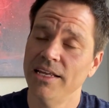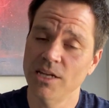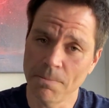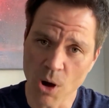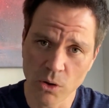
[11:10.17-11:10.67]

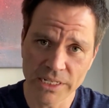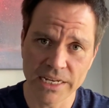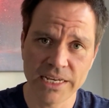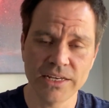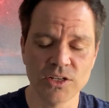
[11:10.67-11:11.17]

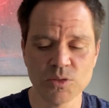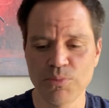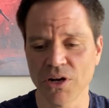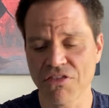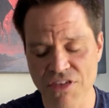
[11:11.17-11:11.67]
Napoleon Hill's
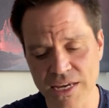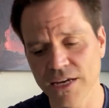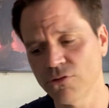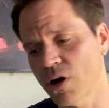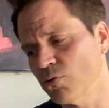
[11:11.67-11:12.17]
book, Think
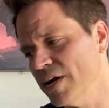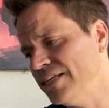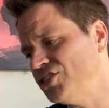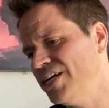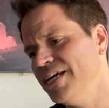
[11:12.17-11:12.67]
and Grow Rich,